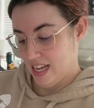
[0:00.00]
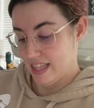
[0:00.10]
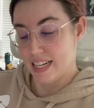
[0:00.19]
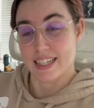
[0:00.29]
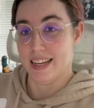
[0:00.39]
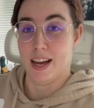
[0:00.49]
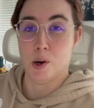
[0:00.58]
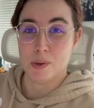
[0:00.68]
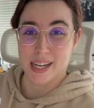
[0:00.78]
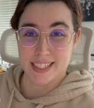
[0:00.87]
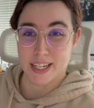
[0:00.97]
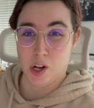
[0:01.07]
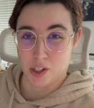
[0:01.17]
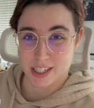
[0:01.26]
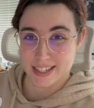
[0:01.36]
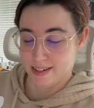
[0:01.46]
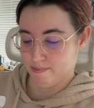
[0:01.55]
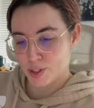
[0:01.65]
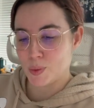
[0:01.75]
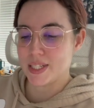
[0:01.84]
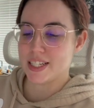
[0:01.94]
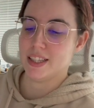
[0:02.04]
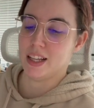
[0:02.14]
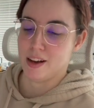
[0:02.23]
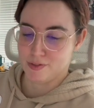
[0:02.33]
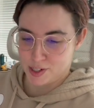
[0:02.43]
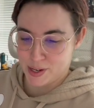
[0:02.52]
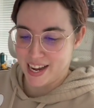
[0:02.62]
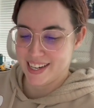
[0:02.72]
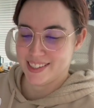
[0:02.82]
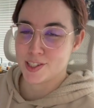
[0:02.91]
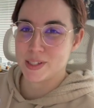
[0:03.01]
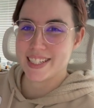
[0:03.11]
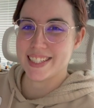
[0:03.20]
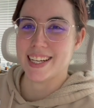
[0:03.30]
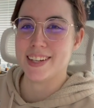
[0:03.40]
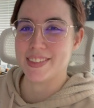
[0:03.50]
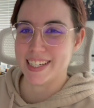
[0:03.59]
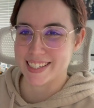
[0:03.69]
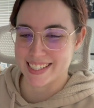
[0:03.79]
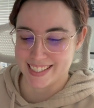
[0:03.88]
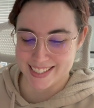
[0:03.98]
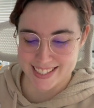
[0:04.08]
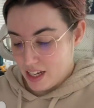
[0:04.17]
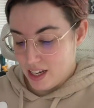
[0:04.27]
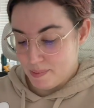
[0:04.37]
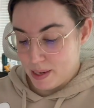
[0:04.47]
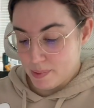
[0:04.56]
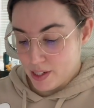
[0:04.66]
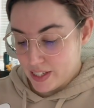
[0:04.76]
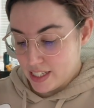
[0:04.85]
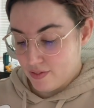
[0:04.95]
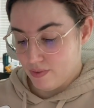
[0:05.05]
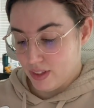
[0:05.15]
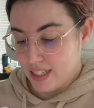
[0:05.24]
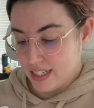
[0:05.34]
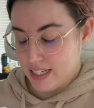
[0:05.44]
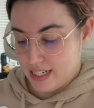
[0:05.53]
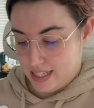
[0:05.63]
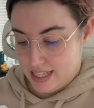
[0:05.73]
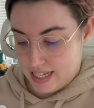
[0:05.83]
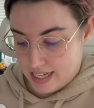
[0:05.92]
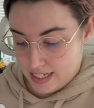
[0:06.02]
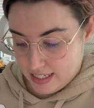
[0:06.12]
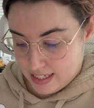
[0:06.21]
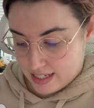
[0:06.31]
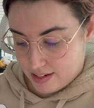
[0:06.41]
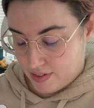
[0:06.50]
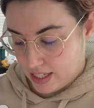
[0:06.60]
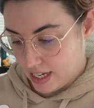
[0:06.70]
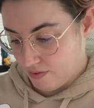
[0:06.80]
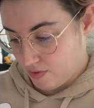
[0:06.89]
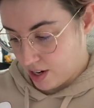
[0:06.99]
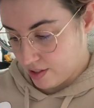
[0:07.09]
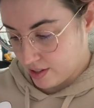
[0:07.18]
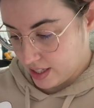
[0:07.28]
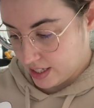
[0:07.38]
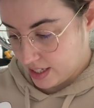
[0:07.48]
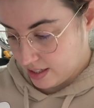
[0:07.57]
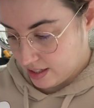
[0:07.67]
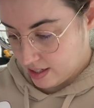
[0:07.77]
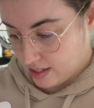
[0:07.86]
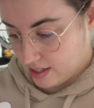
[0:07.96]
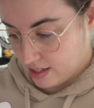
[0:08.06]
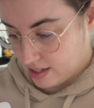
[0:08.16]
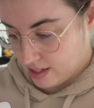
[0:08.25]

That does not help you guys at all, does it? Twisted Love. Okay. Twisted Love. Here it is. I'm going to listen to this. I feel like I'm farther than this.